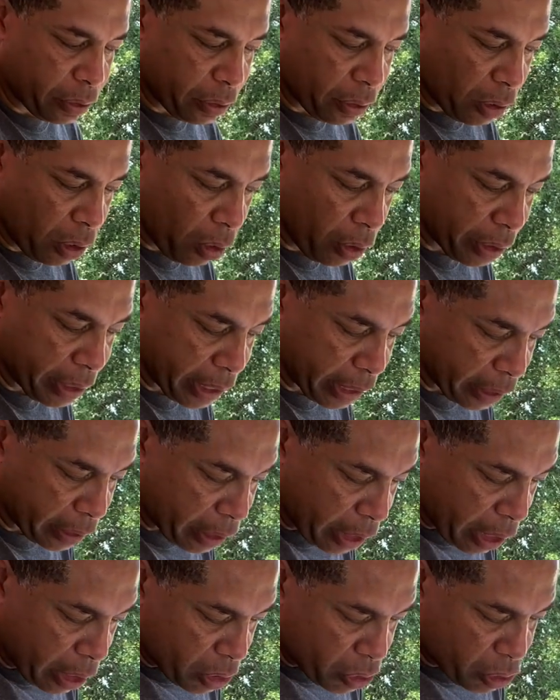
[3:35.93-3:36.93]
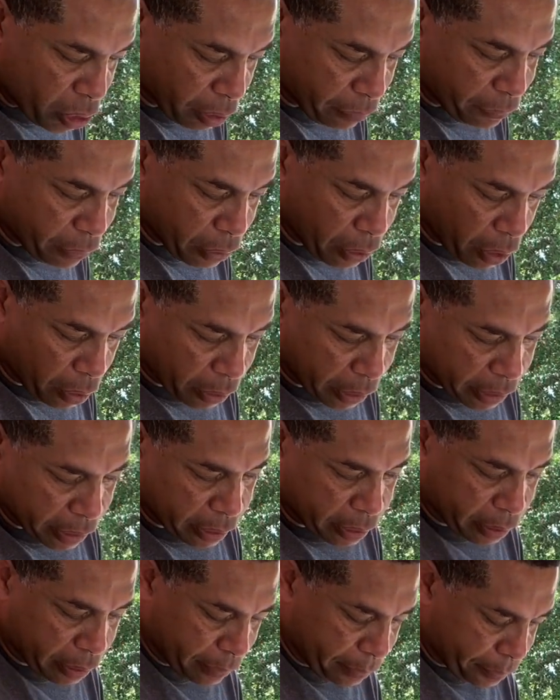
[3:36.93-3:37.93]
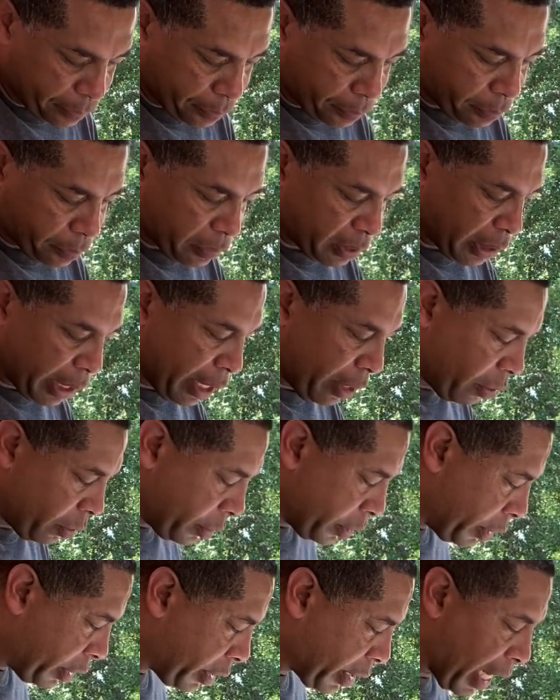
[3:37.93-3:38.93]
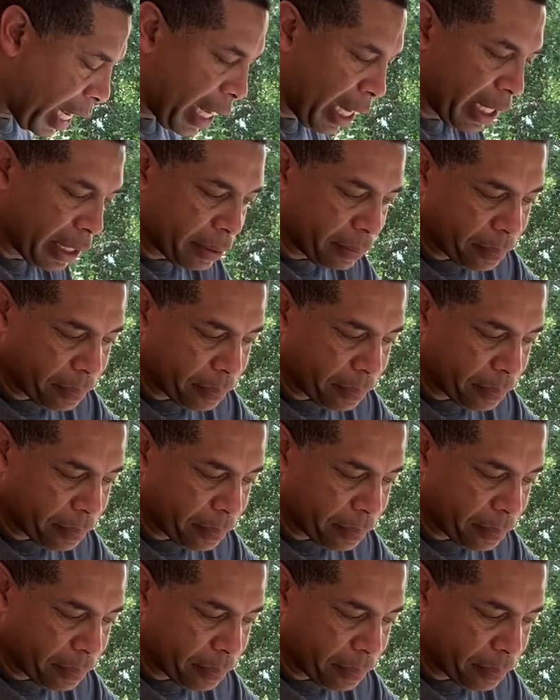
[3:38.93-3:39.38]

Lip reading: on there. So if you notice here on the side